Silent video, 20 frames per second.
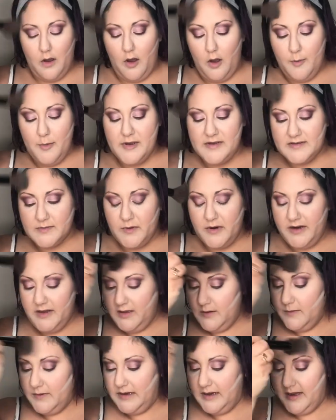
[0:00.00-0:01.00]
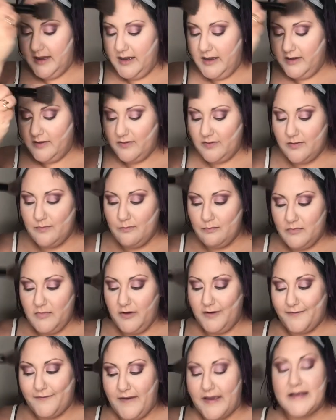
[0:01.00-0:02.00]
almost where you would hit
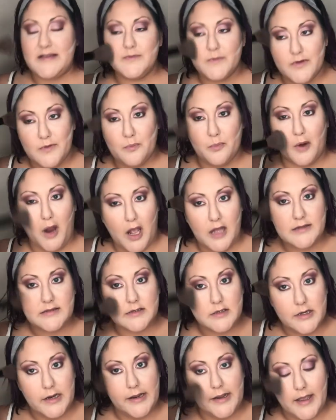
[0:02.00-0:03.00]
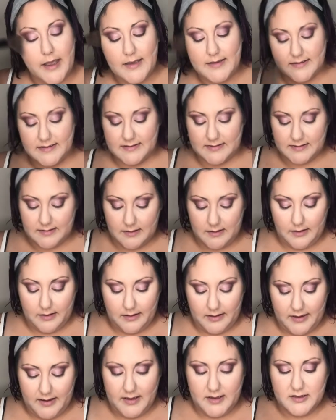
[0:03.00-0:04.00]
your face with bronzer I guess
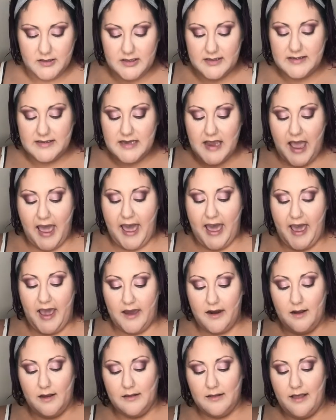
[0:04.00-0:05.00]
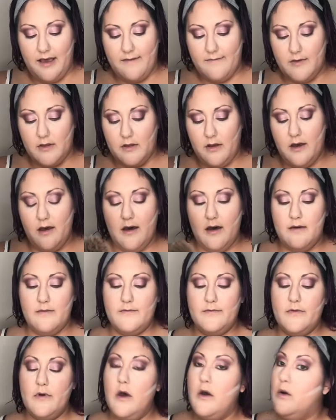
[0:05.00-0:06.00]
just to add a level of
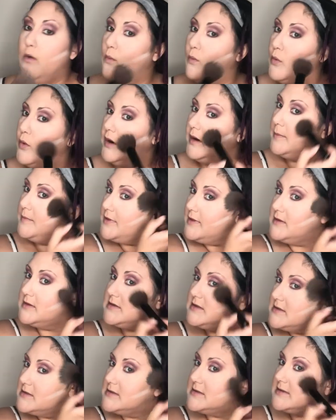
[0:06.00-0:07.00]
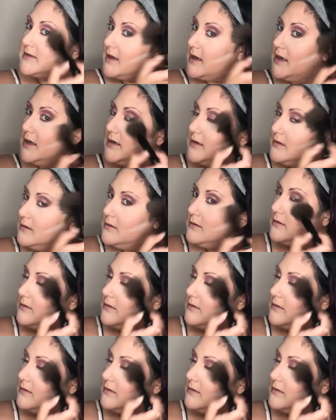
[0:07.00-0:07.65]
warmth to the skin